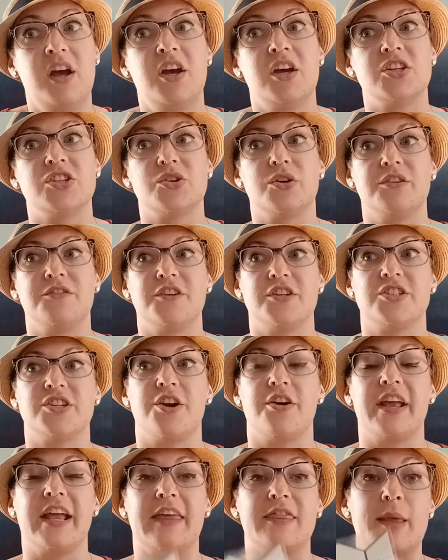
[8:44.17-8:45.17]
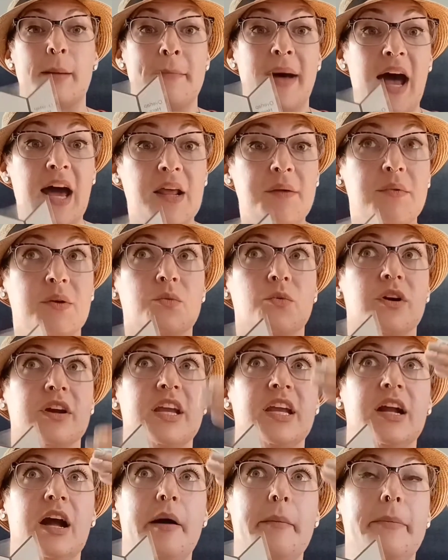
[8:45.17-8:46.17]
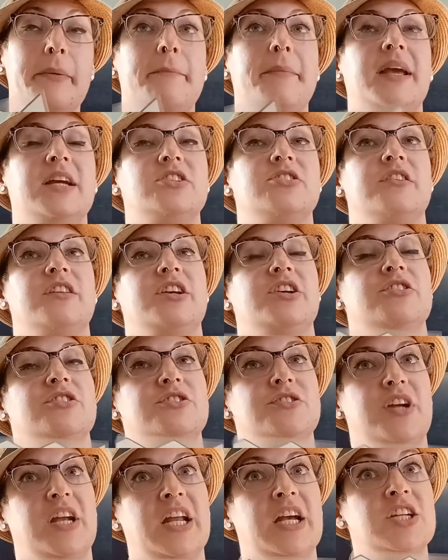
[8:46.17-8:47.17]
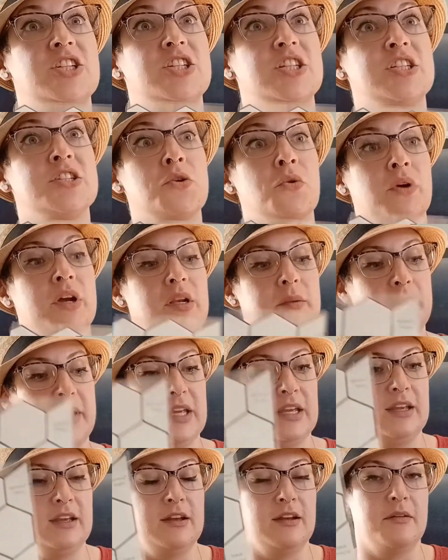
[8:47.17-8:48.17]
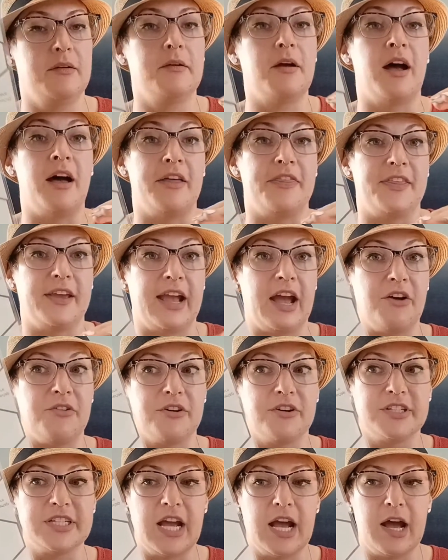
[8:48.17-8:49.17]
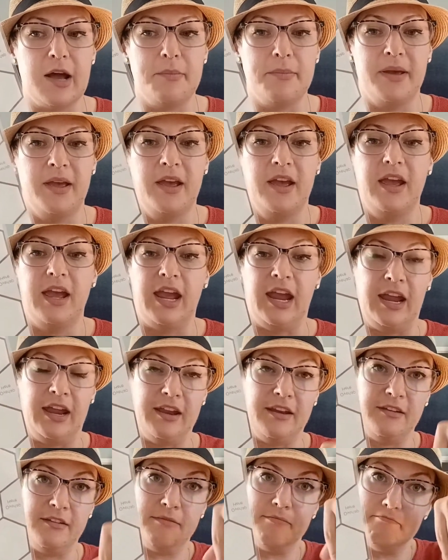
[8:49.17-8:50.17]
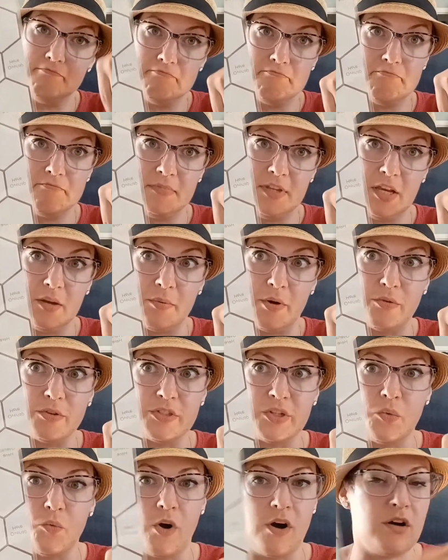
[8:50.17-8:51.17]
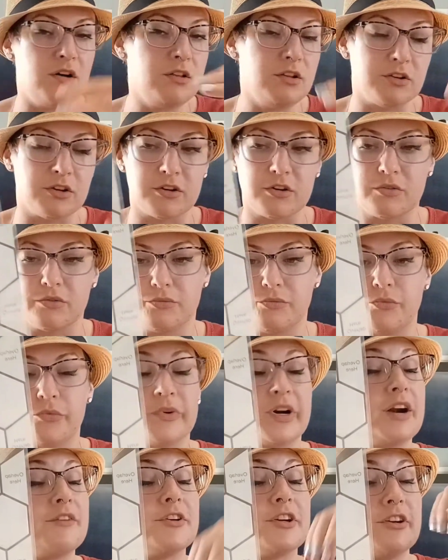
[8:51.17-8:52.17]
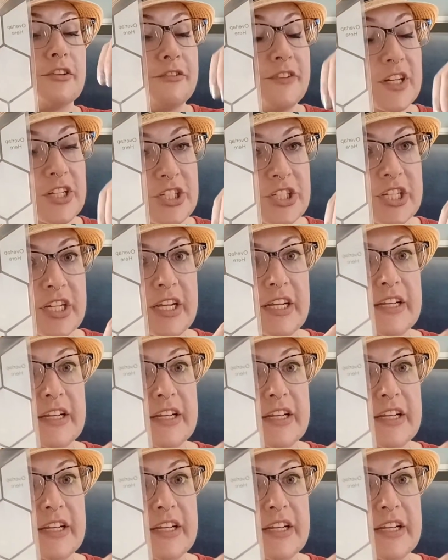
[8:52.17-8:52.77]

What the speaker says: So if you're starting at the bottom and working up, make sure that your straight edge is going to be at the countertop and the opposing wall or wherever your finishing